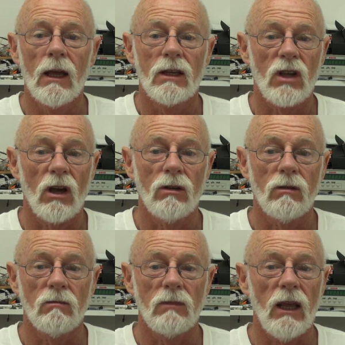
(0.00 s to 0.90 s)

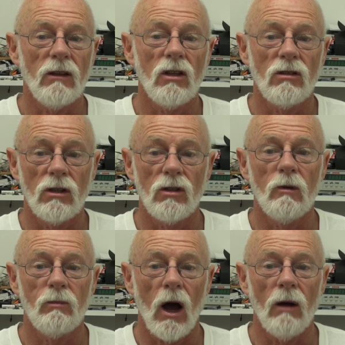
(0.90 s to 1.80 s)
So yeah, you
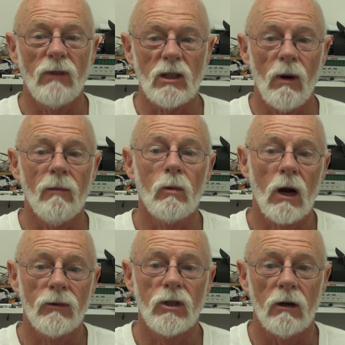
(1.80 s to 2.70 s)
would. That's probably what
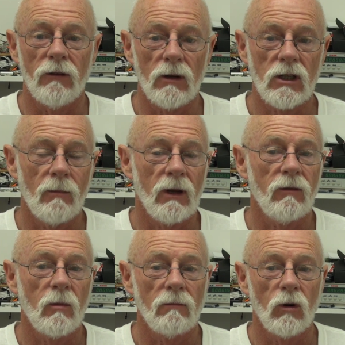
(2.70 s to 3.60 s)
I would do if I was coming
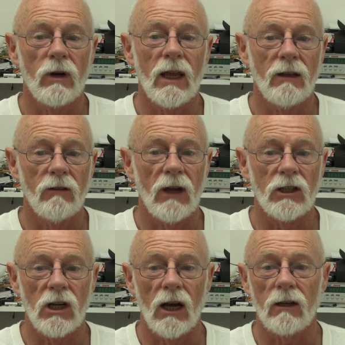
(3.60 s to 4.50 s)
from already had the
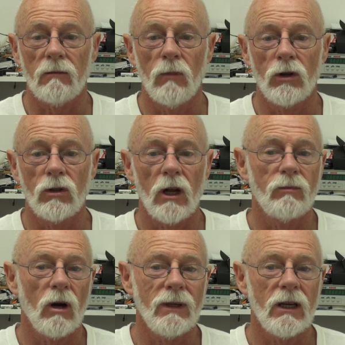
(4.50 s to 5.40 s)
FatShark module. I'd
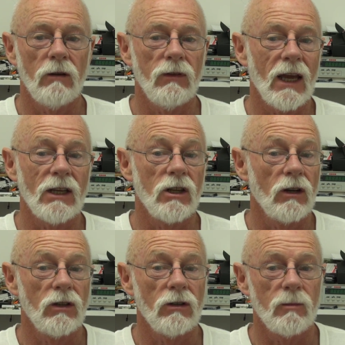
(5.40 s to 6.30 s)
probably go for the
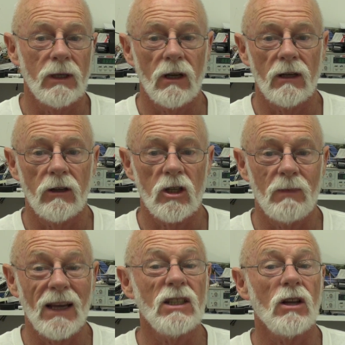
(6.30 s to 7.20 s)
HDO2s, to be totally honest,
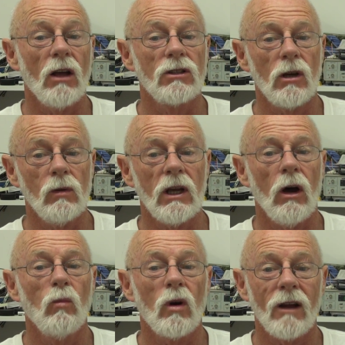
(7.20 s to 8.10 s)
based solely
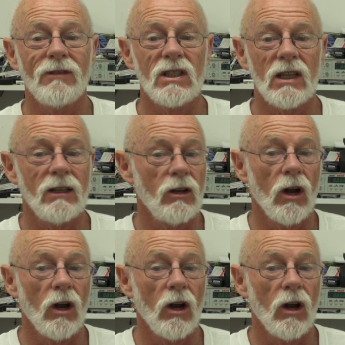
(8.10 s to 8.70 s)
on what I've seen.